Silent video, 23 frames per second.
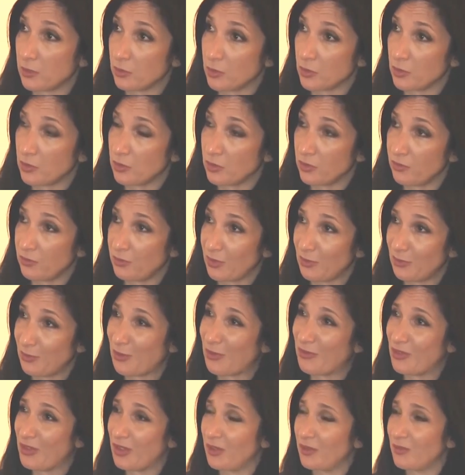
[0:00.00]
There was a sort
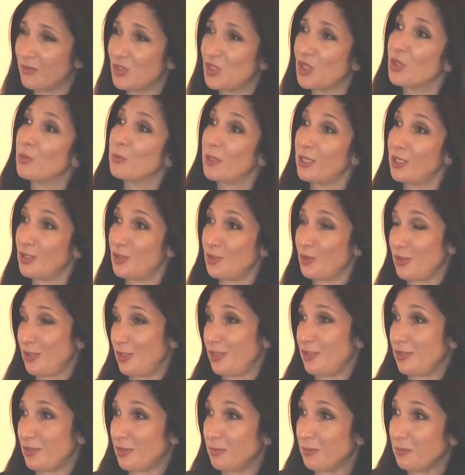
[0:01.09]
of a shared
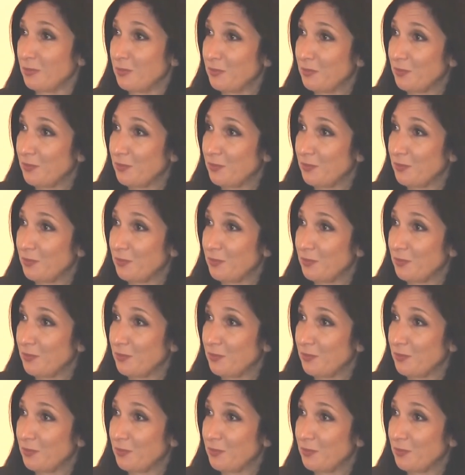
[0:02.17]
patriotism.